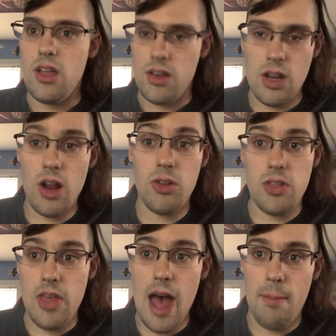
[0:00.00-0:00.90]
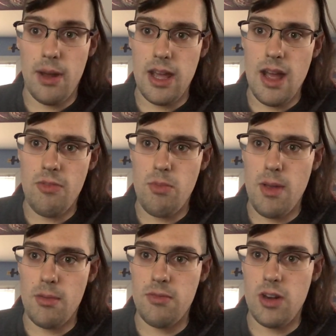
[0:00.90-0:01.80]
Not only that, but I have to
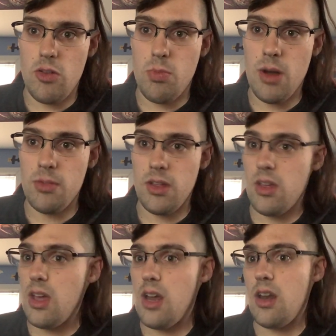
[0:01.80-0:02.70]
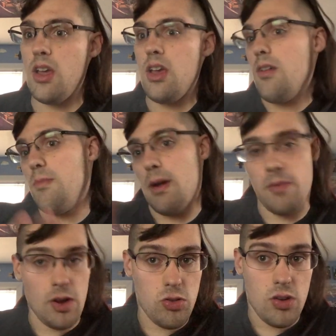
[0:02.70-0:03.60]
make my videos public again. My
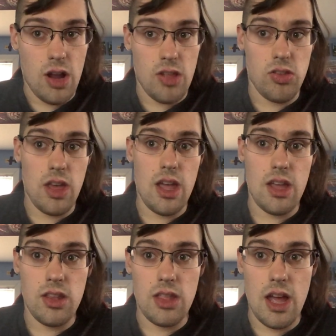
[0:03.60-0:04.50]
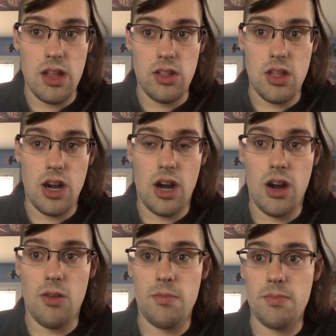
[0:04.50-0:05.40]
videos are not saying that
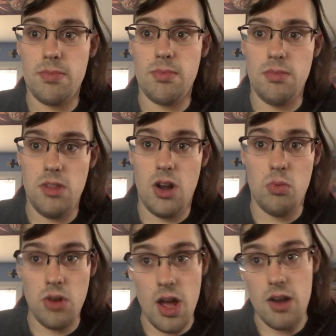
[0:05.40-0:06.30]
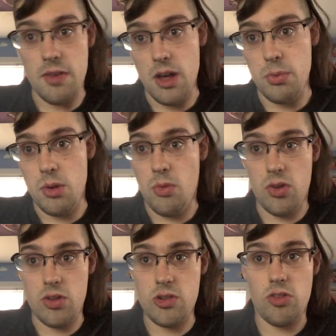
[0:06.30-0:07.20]
they're, you know, not available anymore.
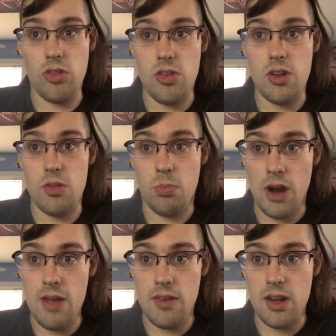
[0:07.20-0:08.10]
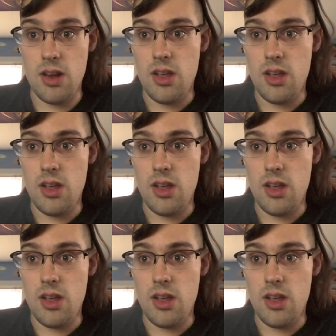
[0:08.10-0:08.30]
They're just listed as private.